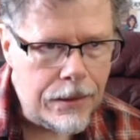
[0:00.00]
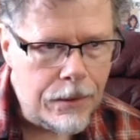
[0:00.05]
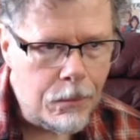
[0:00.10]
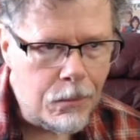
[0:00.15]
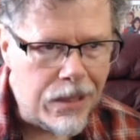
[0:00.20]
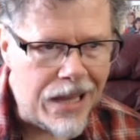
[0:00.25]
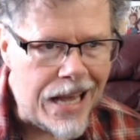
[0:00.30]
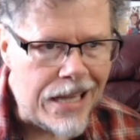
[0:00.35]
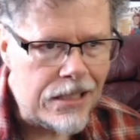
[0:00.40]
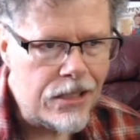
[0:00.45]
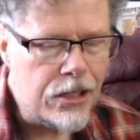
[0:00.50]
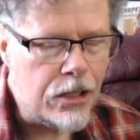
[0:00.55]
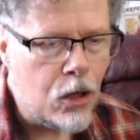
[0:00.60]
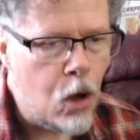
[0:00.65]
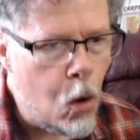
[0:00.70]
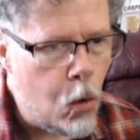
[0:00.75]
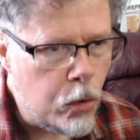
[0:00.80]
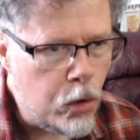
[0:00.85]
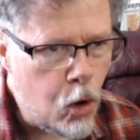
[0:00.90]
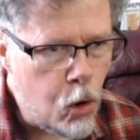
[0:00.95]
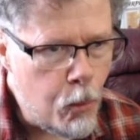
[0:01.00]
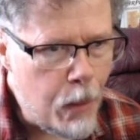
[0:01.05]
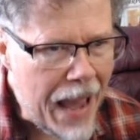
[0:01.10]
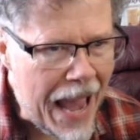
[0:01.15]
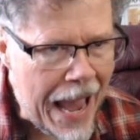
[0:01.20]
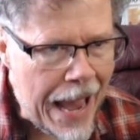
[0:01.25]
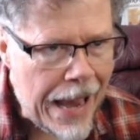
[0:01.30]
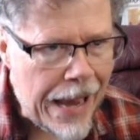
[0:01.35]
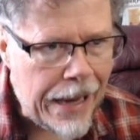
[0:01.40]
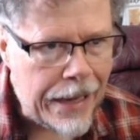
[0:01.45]
Plastic Ono
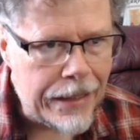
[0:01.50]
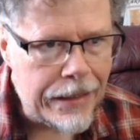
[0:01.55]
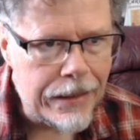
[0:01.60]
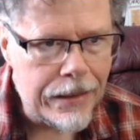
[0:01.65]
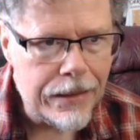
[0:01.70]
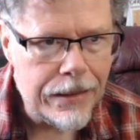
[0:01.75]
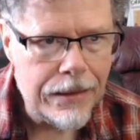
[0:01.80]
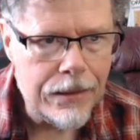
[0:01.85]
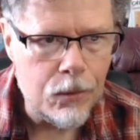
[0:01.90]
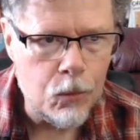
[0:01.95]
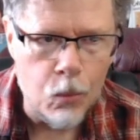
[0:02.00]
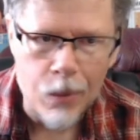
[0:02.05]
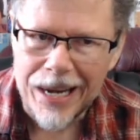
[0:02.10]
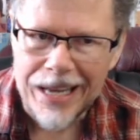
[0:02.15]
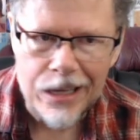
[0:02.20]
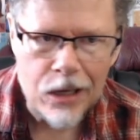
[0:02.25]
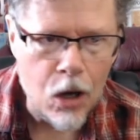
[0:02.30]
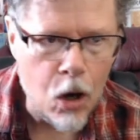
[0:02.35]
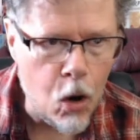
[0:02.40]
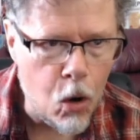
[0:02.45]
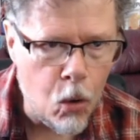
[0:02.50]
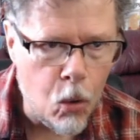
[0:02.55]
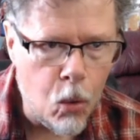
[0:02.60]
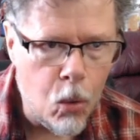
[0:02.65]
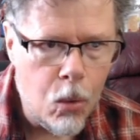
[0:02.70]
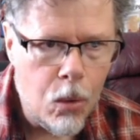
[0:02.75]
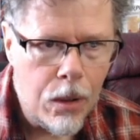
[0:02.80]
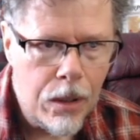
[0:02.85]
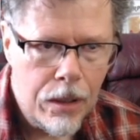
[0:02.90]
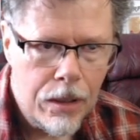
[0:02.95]
Band, Ringo,